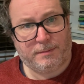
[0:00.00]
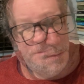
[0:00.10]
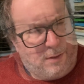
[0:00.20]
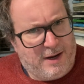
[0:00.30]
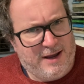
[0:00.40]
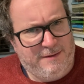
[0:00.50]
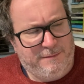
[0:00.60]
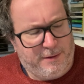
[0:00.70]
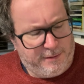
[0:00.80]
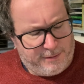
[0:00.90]
I have,
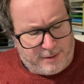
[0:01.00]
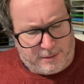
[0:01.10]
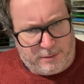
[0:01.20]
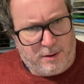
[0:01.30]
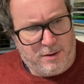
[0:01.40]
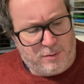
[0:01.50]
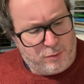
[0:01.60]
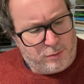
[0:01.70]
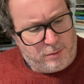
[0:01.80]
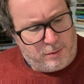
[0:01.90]
I think, the
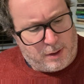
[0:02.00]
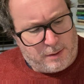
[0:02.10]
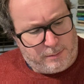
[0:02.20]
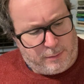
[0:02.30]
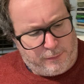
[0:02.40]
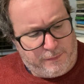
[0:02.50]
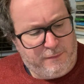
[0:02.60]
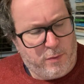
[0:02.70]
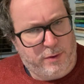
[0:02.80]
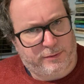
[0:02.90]
whole
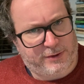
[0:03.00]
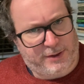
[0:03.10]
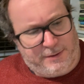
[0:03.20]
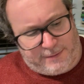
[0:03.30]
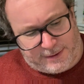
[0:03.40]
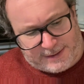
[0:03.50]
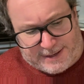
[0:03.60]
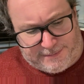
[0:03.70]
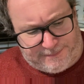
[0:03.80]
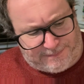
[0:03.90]
Riverworld series
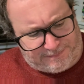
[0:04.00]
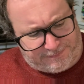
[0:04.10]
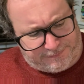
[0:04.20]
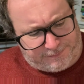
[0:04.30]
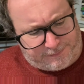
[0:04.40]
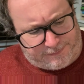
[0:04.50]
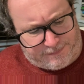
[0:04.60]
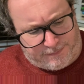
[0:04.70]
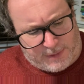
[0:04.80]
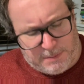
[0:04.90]
now,
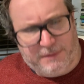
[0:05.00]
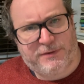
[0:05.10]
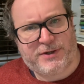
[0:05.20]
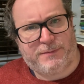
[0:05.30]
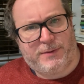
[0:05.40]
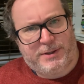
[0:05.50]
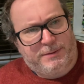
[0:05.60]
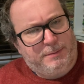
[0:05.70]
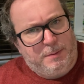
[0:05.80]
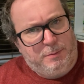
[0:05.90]
but for some
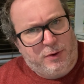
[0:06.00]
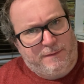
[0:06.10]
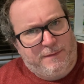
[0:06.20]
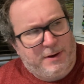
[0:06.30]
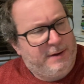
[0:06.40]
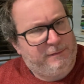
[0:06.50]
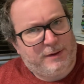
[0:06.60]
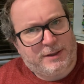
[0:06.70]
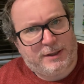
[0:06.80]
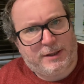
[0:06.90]
reason book 5
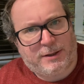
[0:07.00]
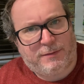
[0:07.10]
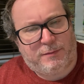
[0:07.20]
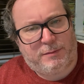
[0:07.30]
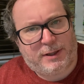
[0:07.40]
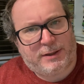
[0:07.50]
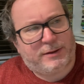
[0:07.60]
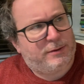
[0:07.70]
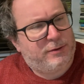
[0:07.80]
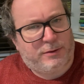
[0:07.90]
is in a different place
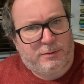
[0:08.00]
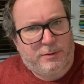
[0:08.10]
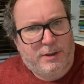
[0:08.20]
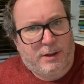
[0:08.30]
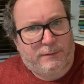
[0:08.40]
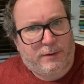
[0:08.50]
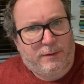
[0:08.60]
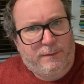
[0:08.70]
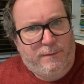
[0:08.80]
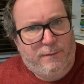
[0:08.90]
to the other
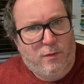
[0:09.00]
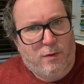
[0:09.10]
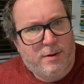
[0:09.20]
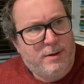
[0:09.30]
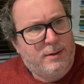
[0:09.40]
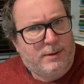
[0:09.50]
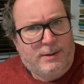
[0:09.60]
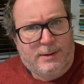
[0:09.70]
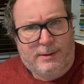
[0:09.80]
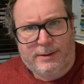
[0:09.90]
4.
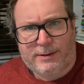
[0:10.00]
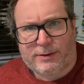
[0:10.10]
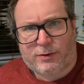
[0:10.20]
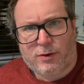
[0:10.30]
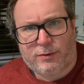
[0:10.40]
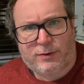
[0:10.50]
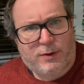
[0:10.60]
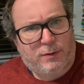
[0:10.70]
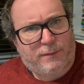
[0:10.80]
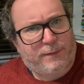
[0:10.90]
This is Gods
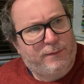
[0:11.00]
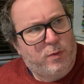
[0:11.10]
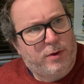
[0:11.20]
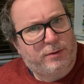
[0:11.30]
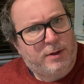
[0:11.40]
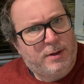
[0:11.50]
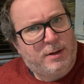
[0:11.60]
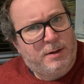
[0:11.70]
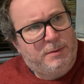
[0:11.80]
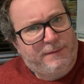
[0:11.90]
of Riverworld
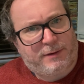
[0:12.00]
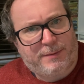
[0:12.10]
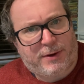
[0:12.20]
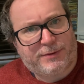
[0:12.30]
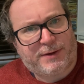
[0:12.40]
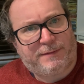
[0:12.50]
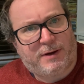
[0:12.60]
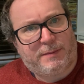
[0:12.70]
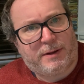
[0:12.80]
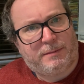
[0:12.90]
by Philip Jose Farmer.